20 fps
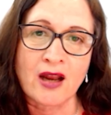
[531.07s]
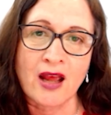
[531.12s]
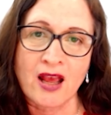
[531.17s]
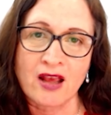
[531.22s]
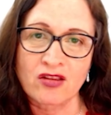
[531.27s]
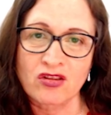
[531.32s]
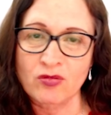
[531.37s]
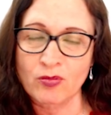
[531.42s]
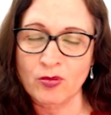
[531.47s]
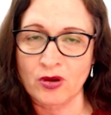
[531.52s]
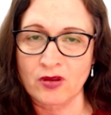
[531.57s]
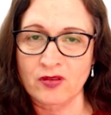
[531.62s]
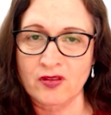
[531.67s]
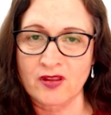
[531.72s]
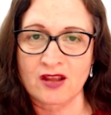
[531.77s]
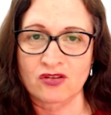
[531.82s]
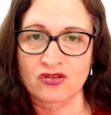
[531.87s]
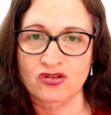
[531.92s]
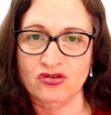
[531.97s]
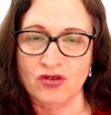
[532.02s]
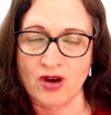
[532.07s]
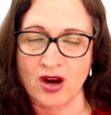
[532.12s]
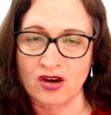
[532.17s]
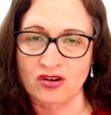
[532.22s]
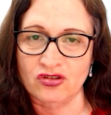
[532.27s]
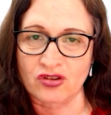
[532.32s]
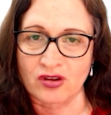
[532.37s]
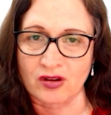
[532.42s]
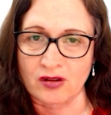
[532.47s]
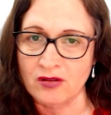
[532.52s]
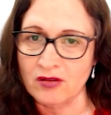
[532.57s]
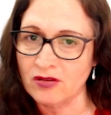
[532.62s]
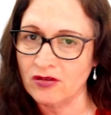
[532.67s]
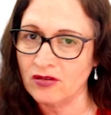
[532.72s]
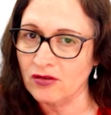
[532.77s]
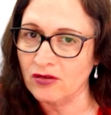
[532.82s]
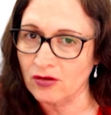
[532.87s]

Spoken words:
as per the instructions,